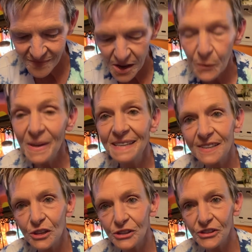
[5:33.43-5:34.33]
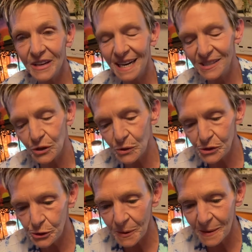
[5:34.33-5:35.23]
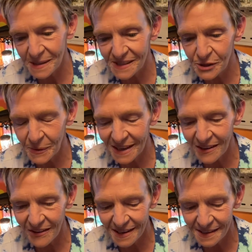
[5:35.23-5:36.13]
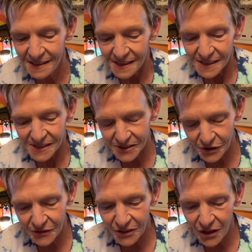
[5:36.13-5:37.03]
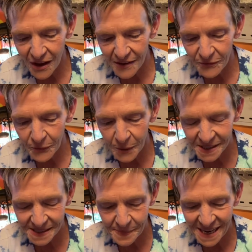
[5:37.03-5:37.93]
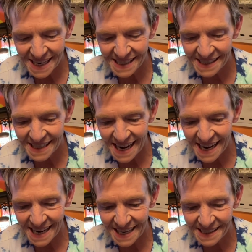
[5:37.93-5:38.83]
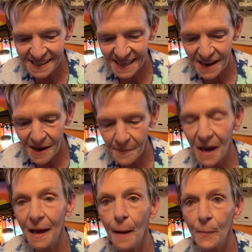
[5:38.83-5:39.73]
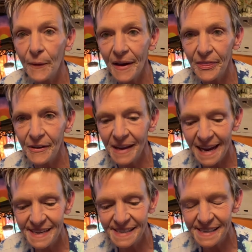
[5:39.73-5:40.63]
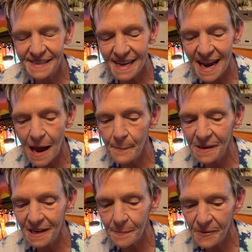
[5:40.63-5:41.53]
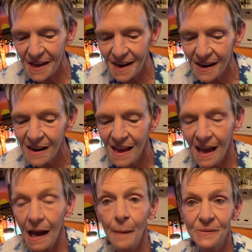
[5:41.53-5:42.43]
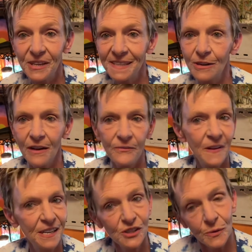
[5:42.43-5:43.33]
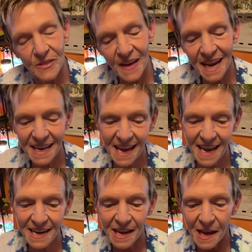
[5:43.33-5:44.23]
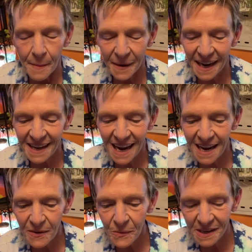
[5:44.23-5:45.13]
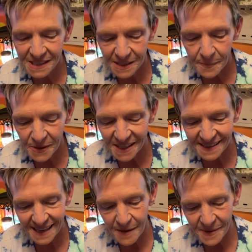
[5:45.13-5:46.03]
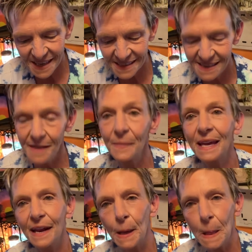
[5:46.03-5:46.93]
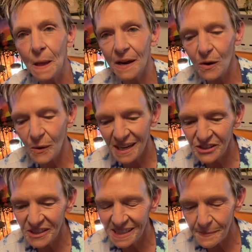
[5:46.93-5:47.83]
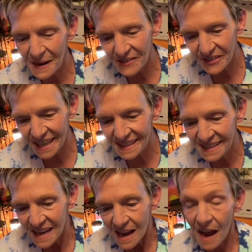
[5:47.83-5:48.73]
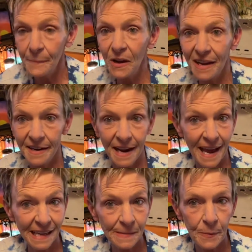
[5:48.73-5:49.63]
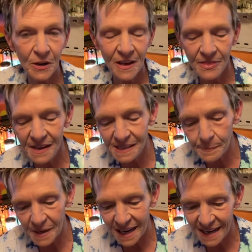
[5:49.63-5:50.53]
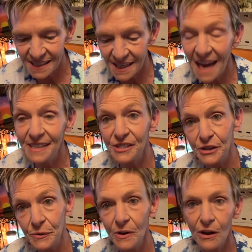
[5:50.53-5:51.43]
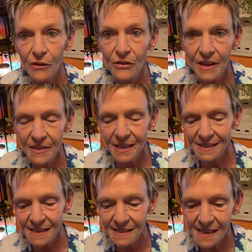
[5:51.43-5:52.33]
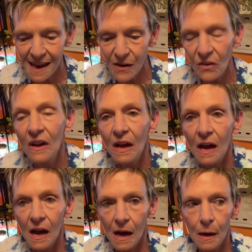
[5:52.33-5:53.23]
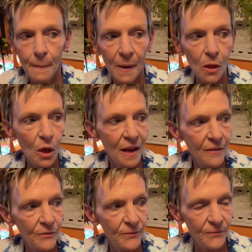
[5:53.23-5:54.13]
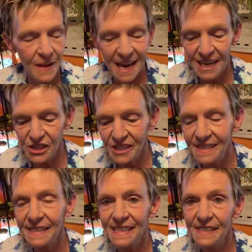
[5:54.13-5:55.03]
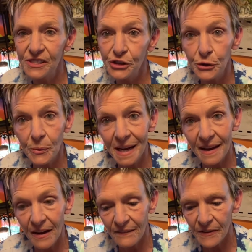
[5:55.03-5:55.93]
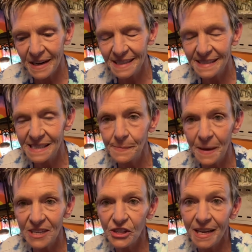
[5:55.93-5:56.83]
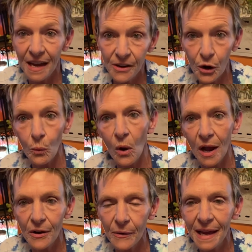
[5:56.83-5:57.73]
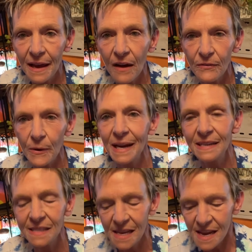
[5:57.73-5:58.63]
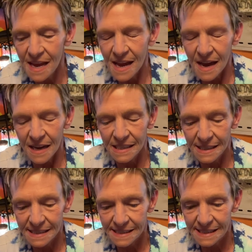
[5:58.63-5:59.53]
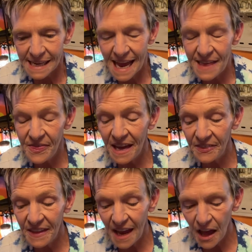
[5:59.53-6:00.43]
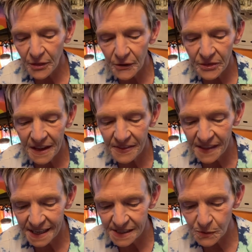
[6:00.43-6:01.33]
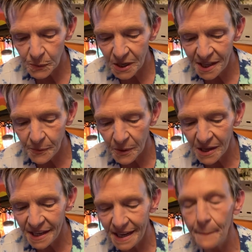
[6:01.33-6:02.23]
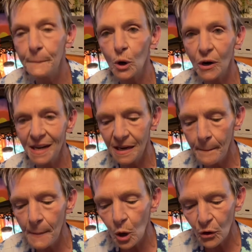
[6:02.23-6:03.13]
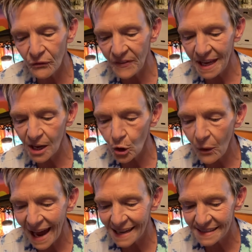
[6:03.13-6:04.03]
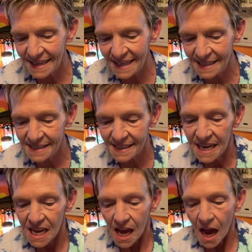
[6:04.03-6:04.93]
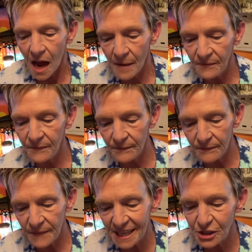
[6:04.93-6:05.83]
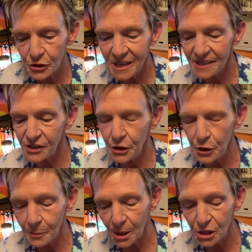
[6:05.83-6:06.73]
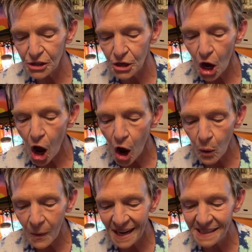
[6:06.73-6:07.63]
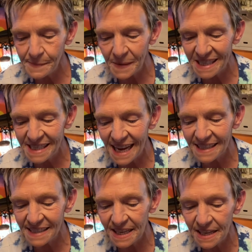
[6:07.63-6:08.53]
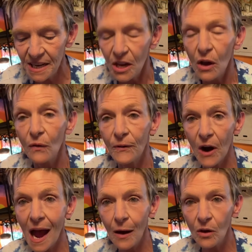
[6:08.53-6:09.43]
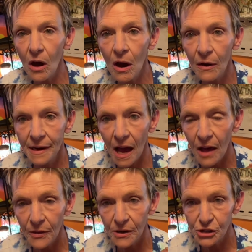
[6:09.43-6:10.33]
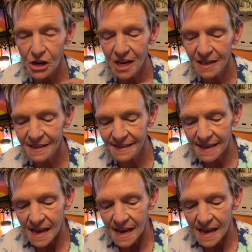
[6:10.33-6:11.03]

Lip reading: research that I told you I was doing on certain law enforcement and a couple other cases that happened up there. I'm just not finished with that yet, but I kind of wanted to put this out because I'm getting a lot of questions about this. I'm not an expert on this, but I do know that this is how a lot of agencies do recoveries, especially underwater recoveries. And then the other thing that is really, really important motor vehicle accident, vitreous humor should always be tested for alcohol and other drugs.